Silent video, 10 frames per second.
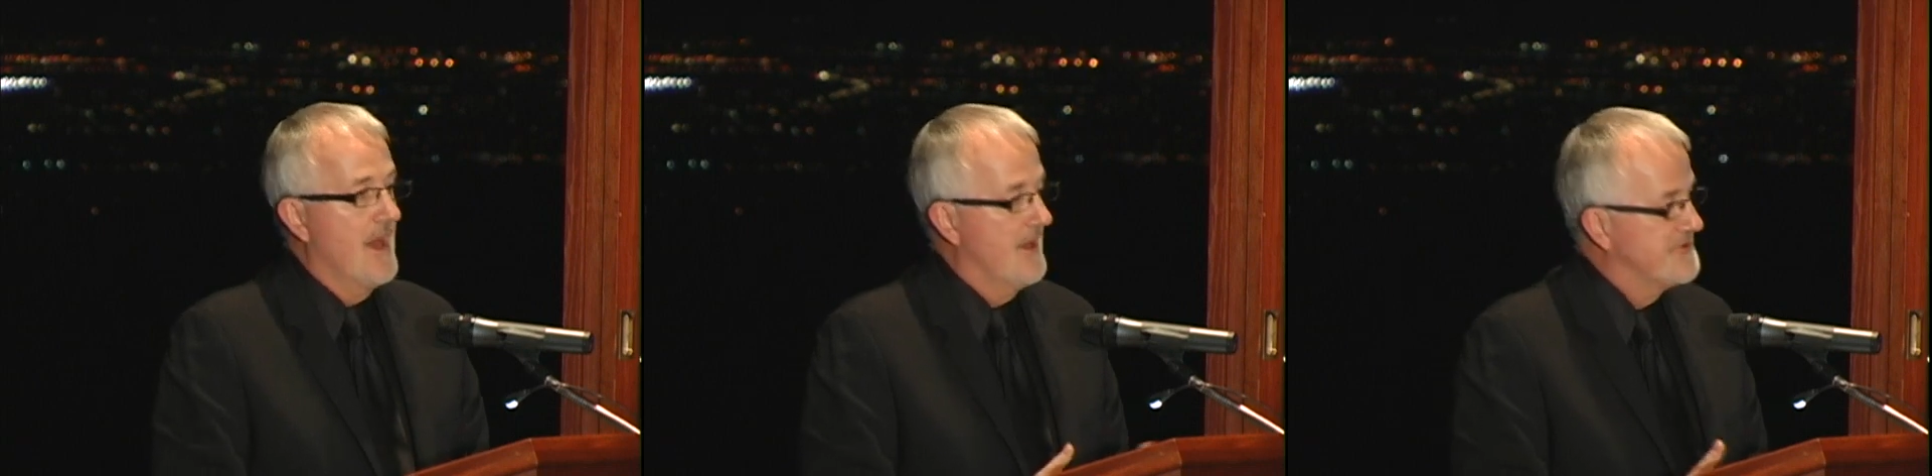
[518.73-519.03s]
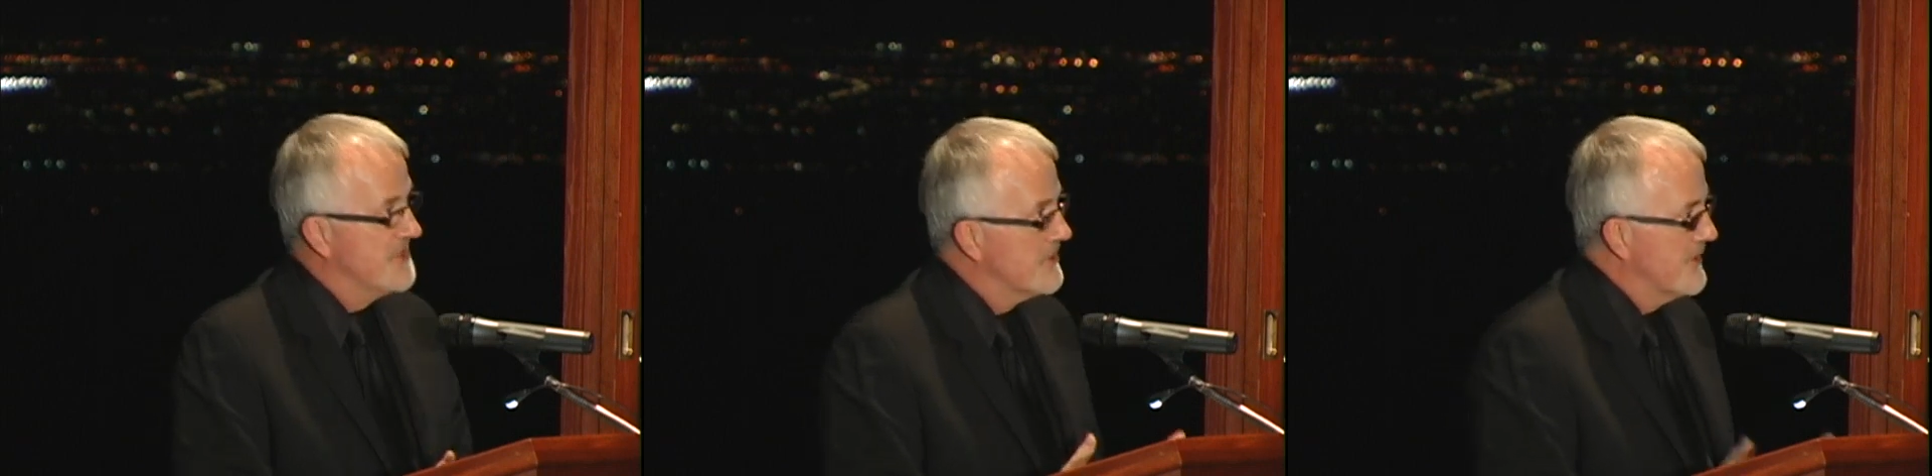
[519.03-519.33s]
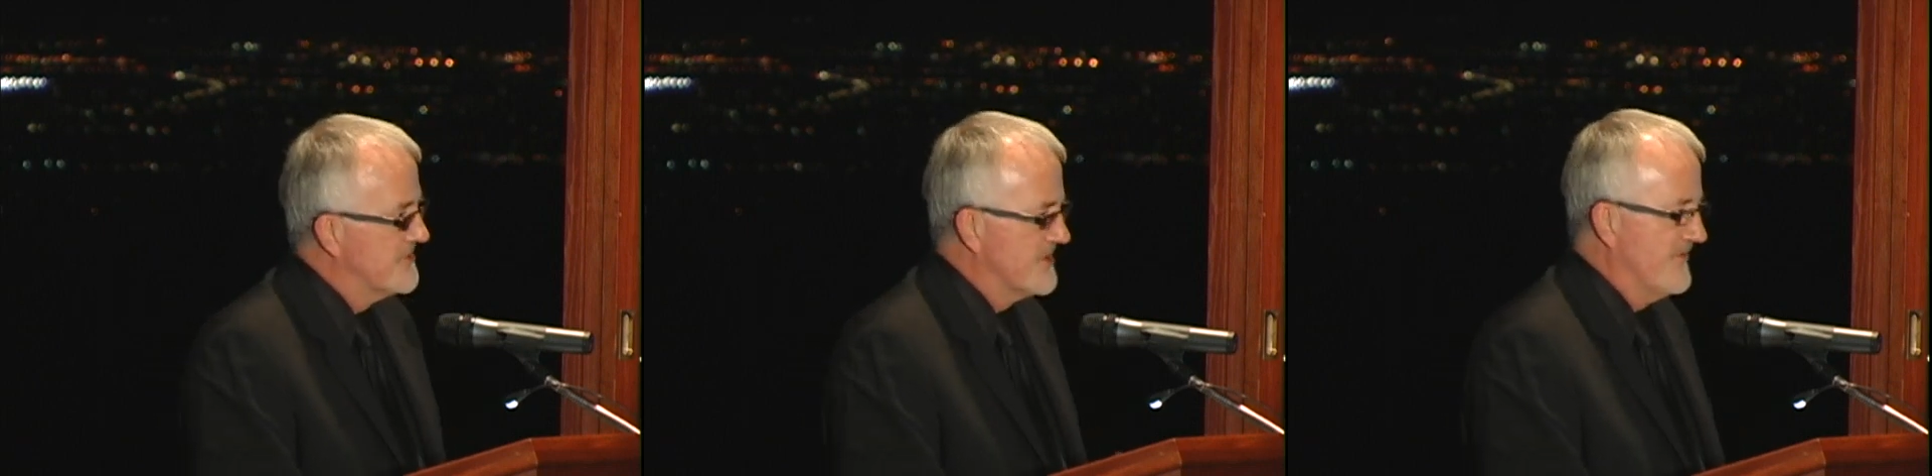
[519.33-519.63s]
a
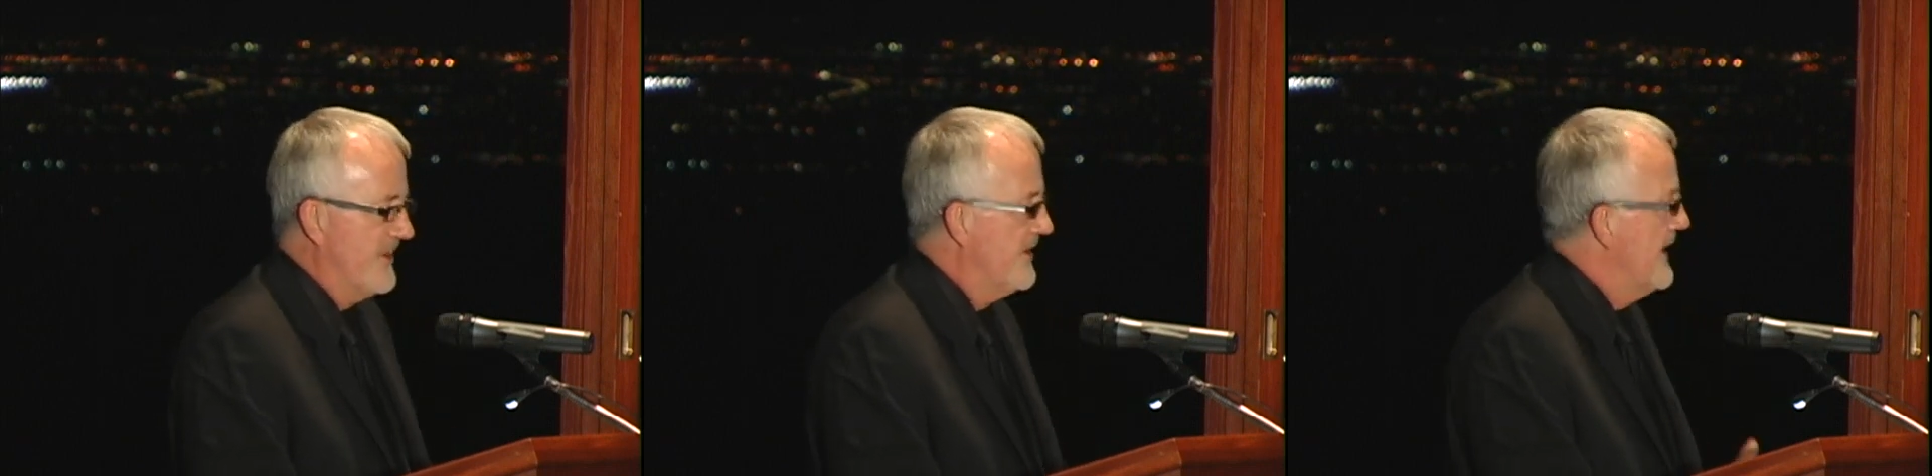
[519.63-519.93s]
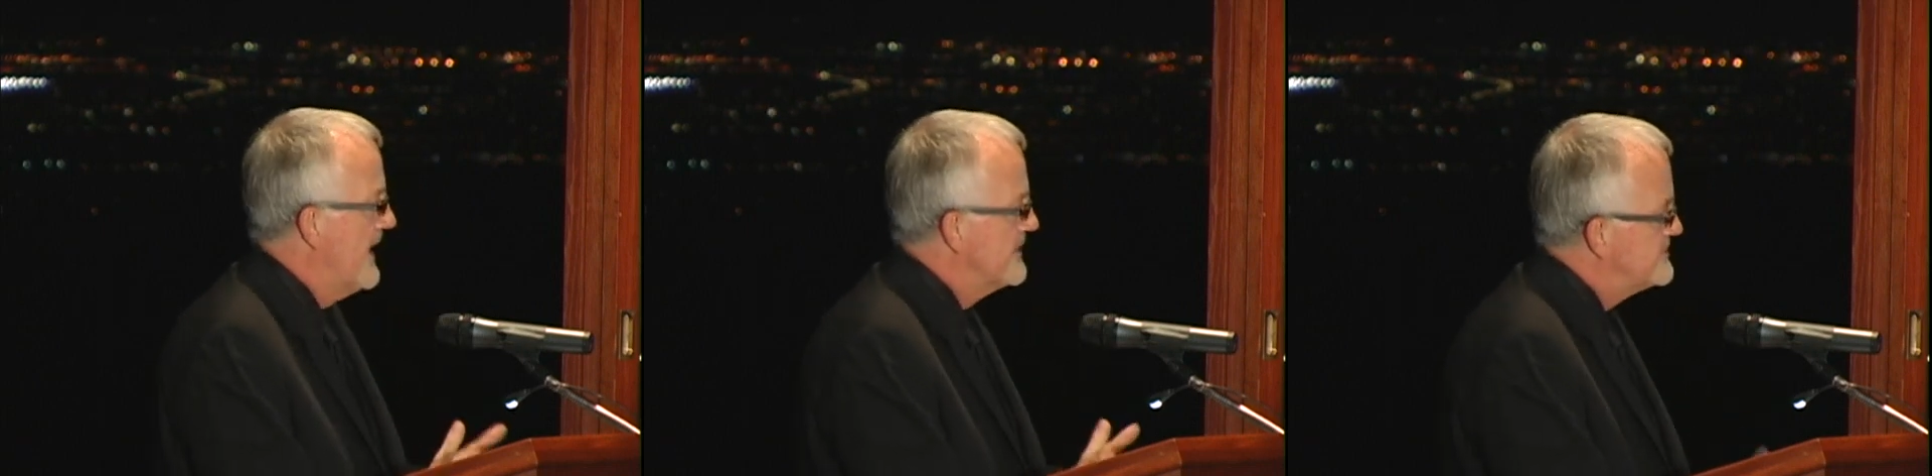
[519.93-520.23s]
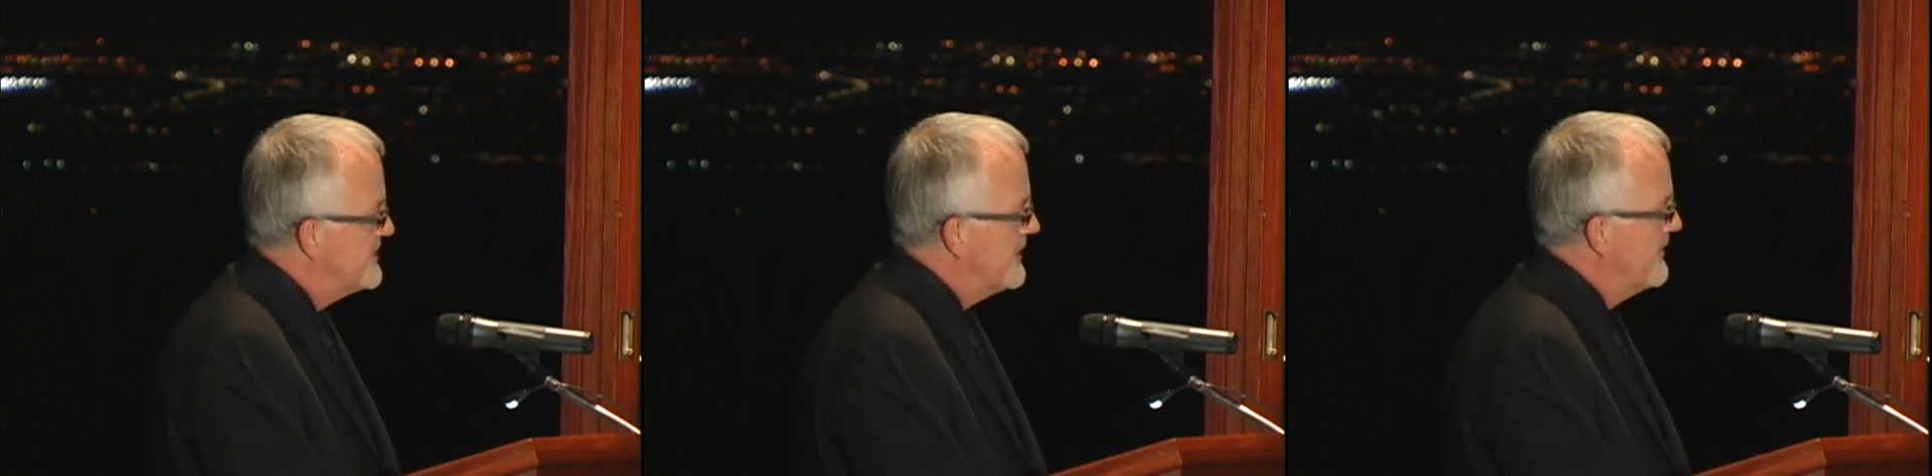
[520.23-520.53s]
generation
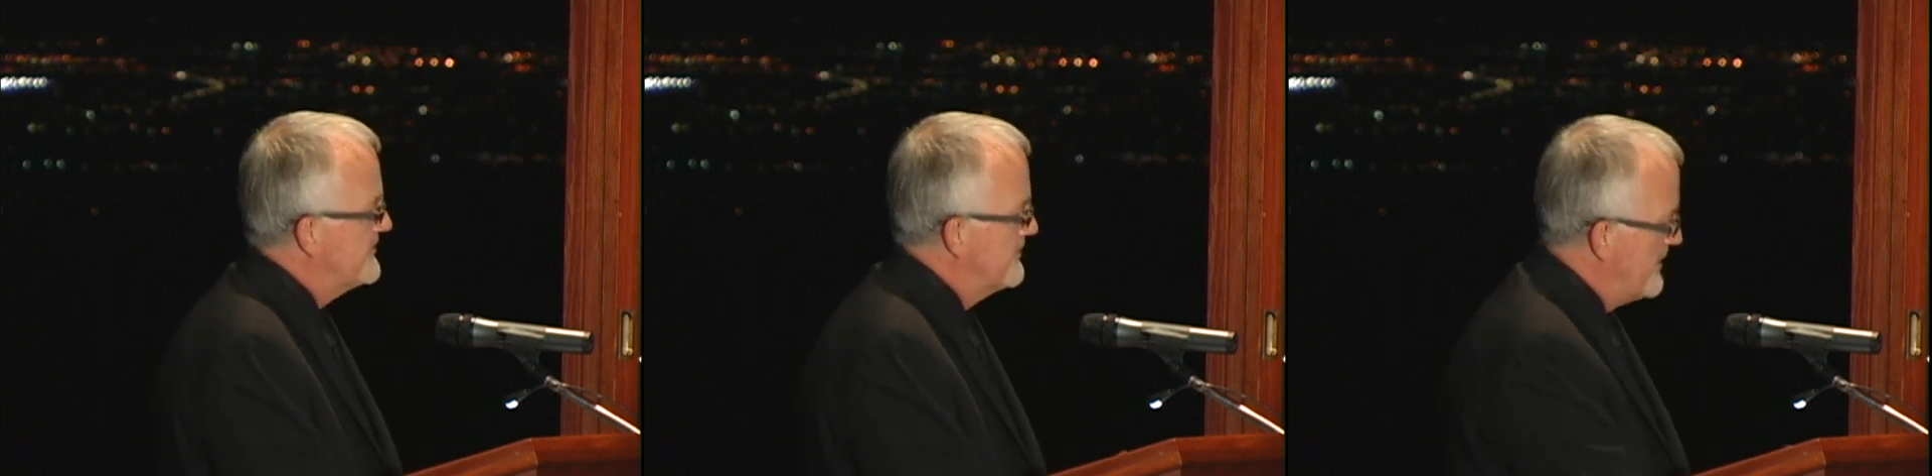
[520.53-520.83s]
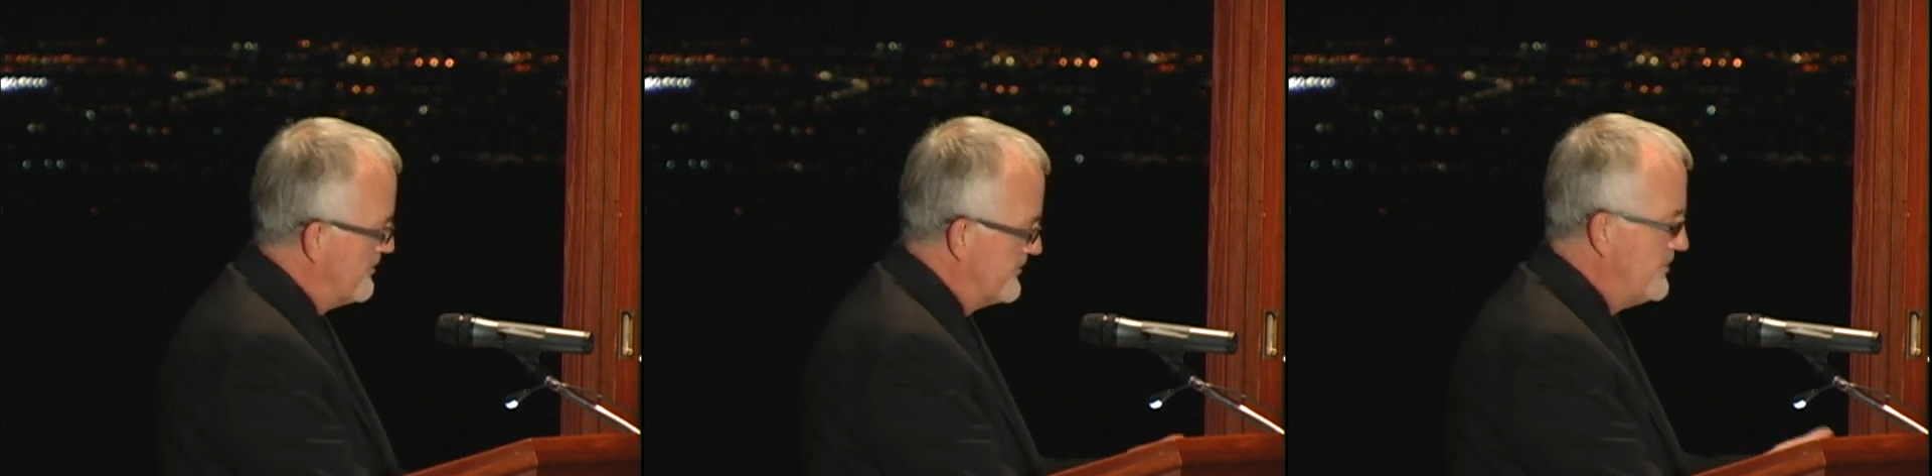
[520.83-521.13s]
of people.